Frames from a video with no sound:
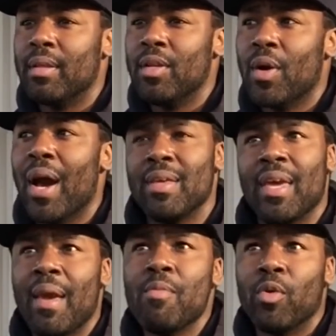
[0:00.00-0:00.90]
how the
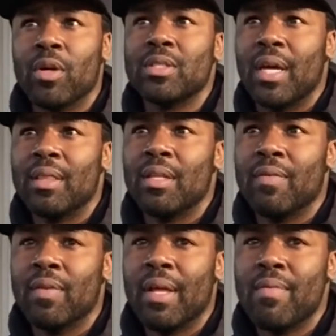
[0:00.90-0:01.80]
game works at the
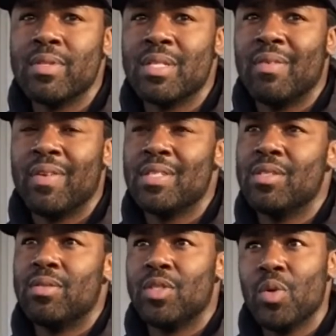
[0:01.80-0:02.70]
different levels. And Division
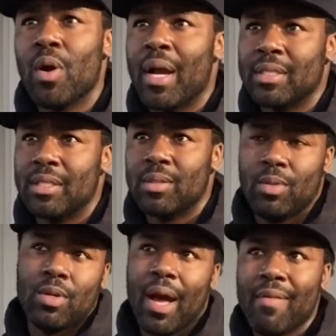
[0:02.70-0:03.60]
II are actually
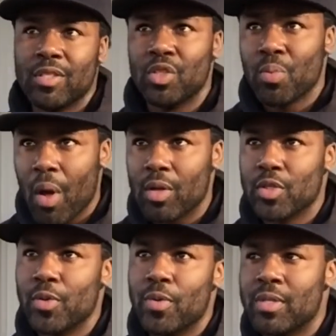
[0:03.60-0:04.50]
obviously smaller
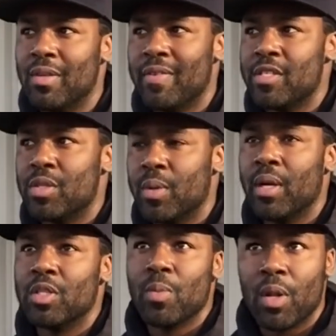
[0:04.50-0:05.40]
schools, and Division III
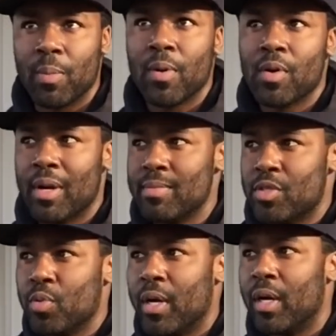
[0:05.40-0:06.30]
are smaller programs as
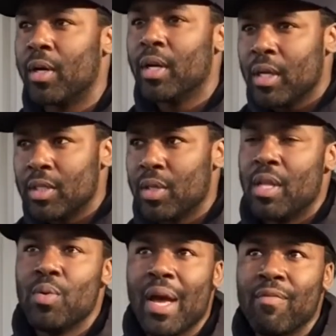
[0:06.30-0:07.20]
well. So they
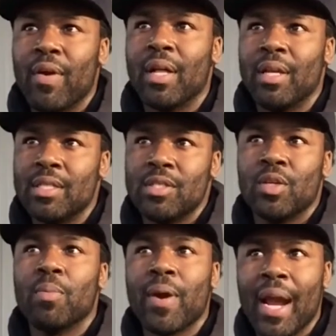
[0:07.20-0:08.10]
do have regulations
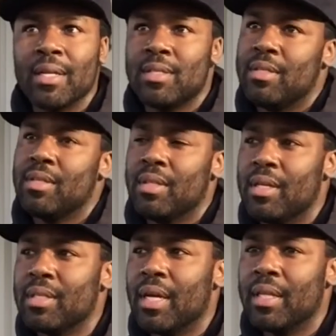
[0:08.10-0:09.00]
on practices and
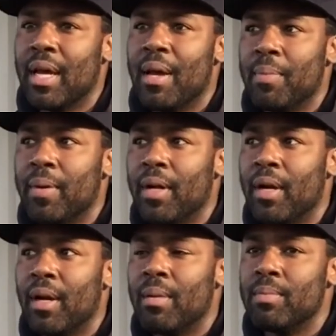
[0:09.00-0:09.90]
things like that. But
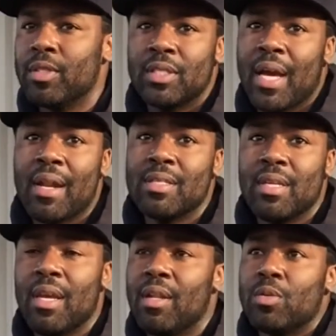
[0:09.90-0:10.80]
just kind of
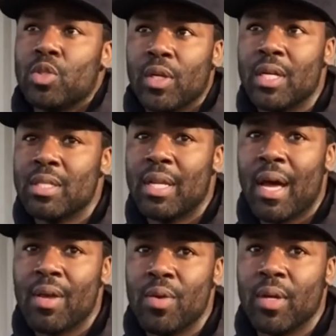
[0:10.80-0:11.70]
seeing those trends and
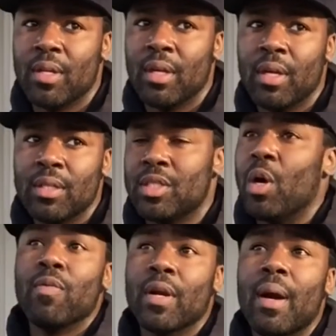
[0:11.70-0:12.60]
how you can just
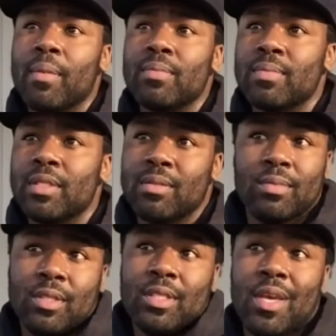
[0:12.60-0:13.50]
overcome them to
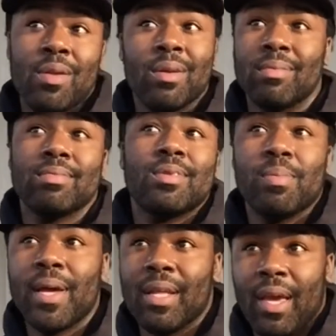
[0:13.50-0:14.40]
continue to
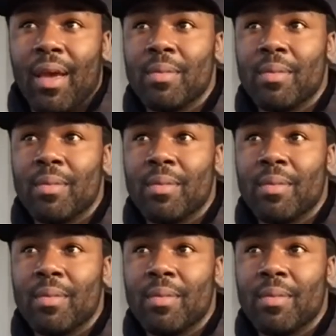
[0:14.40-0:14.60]
play the game.